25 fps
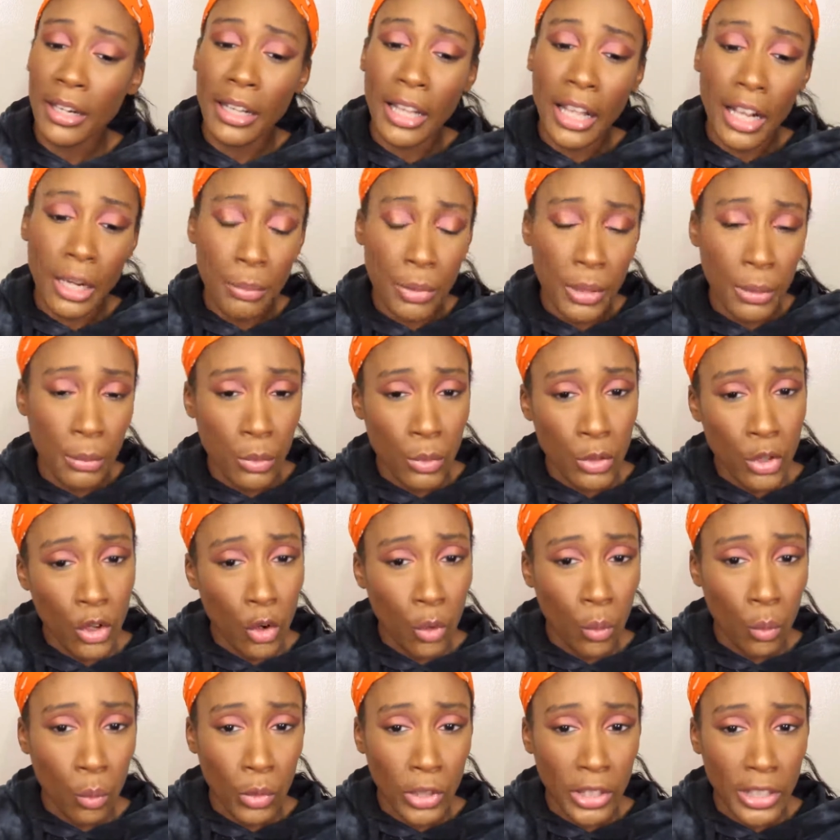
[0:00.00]
A lot of people
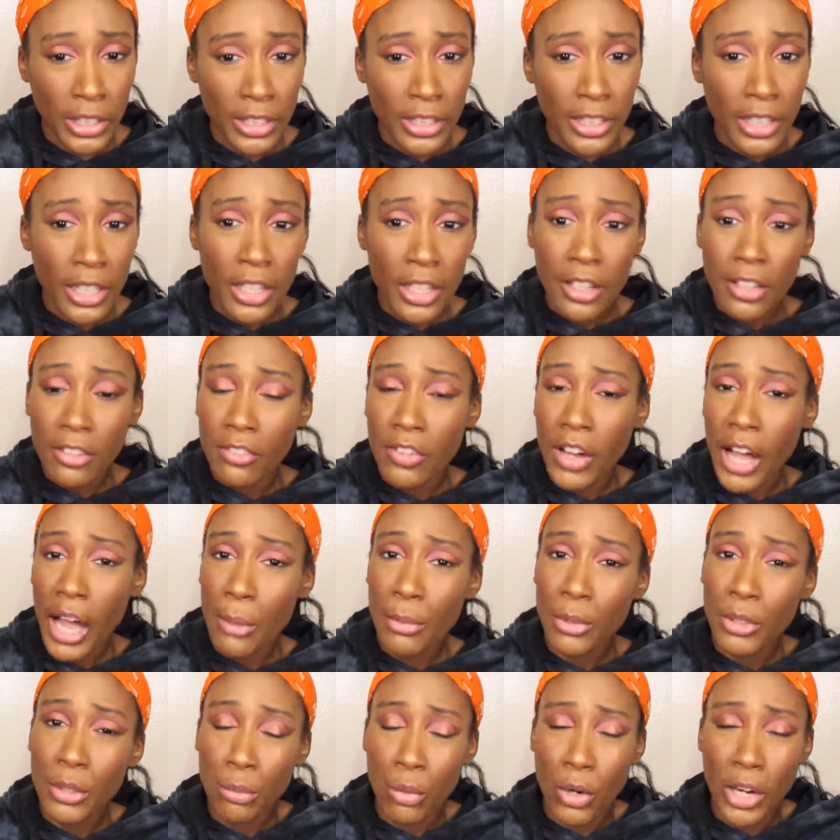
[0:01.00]
don't really
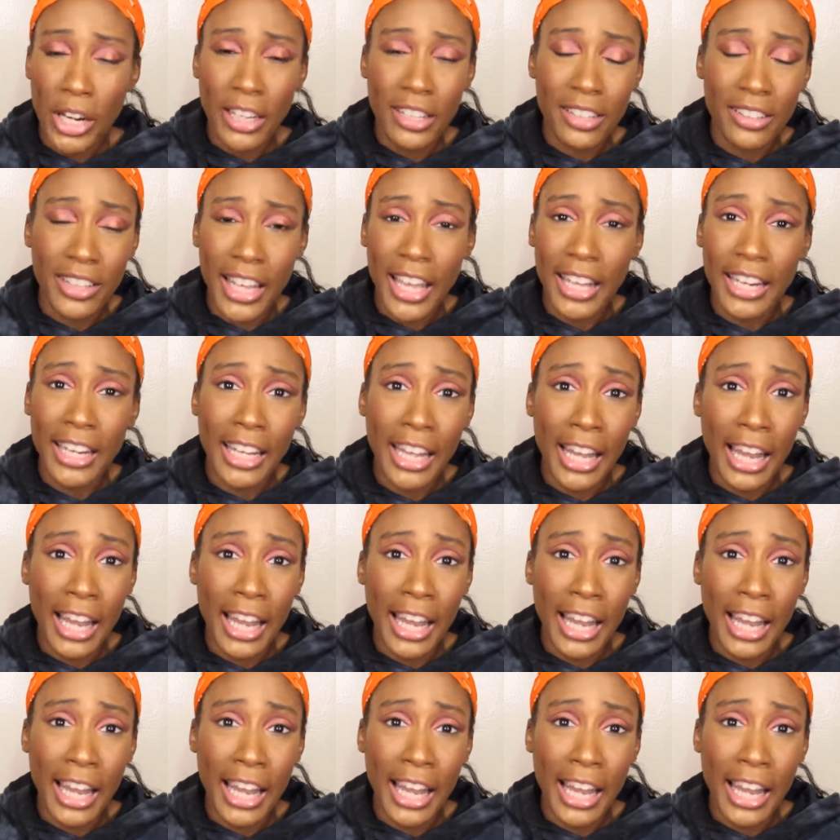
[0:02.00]
vibe with the brand because they had a